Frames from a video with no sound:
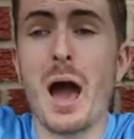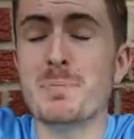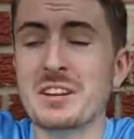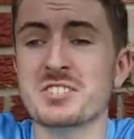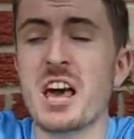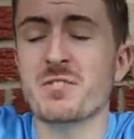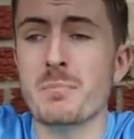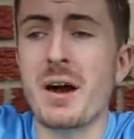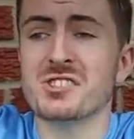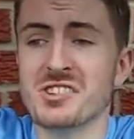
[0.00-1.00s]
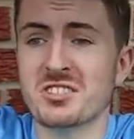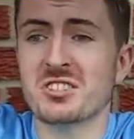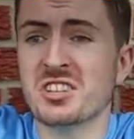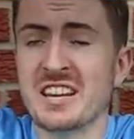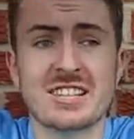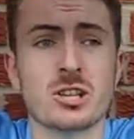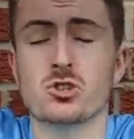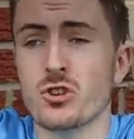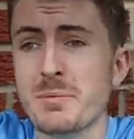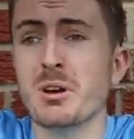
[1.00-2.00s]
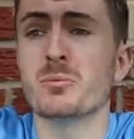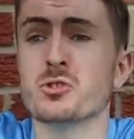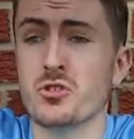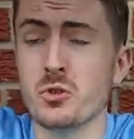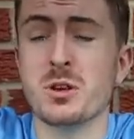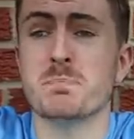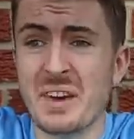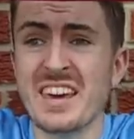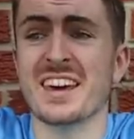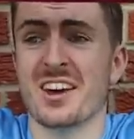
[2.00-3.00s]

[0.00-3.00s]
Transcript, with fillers: happy to sign for Manchester City. It's a dream come true to be